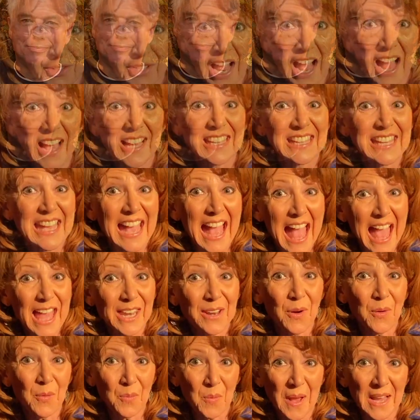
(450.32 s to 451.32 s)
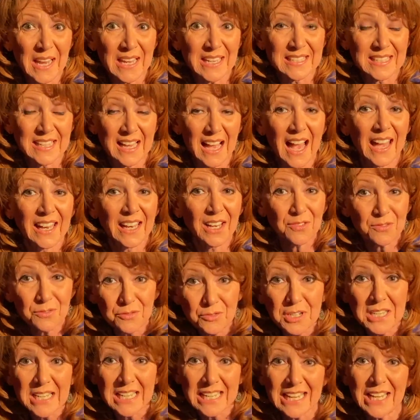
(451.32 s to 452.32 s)
I cannot wait, and I
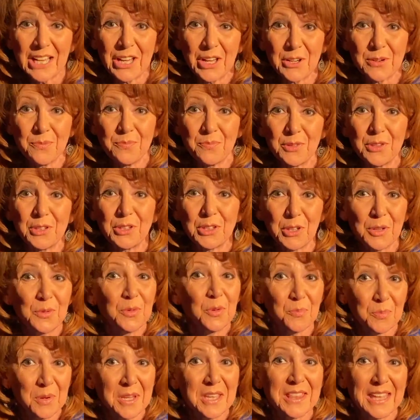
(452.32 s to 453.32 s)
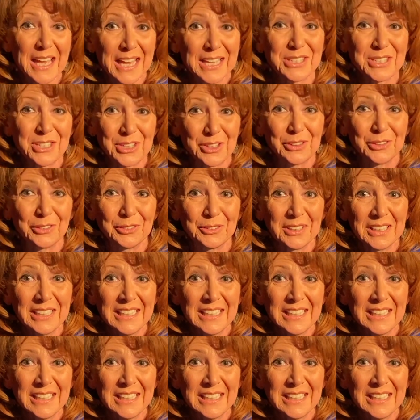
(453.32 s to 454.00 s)
really hope that you will be there too.